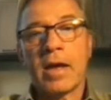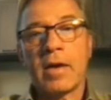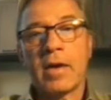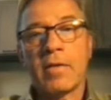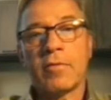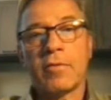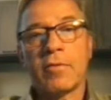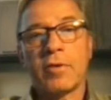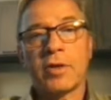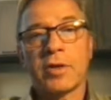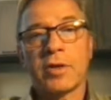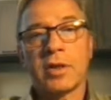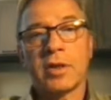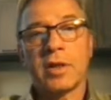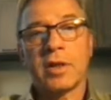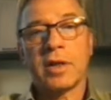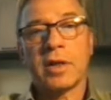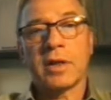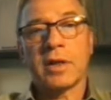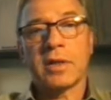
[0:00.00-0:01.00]
for
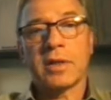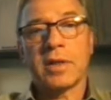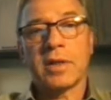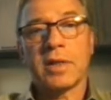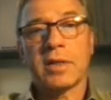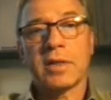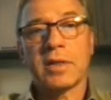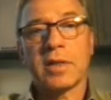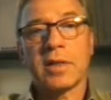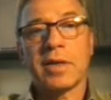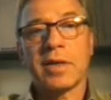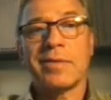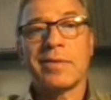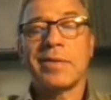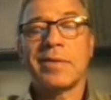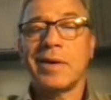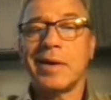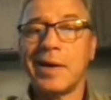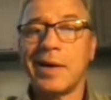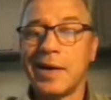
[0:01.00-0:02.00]
regional anesthesia.
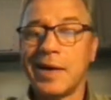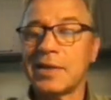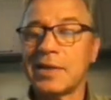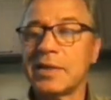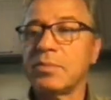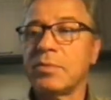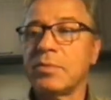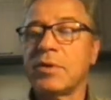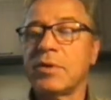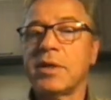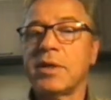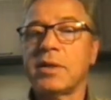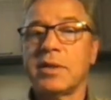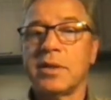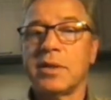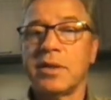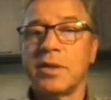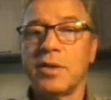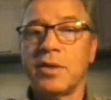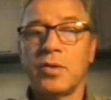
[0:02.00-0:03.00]
Aspirate
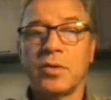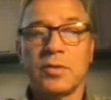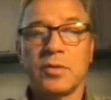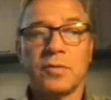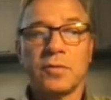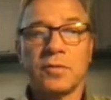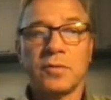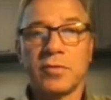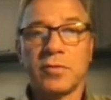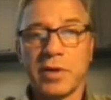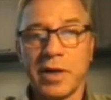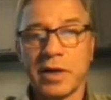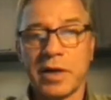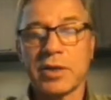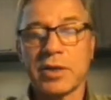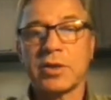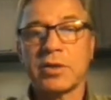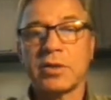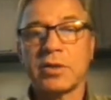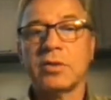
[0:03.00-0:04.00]
and use
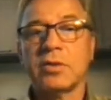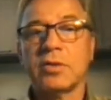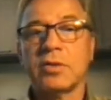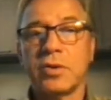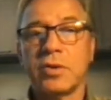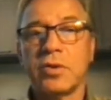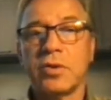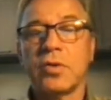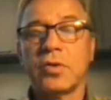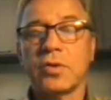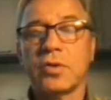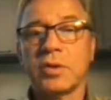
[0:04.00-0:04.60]
fractional dose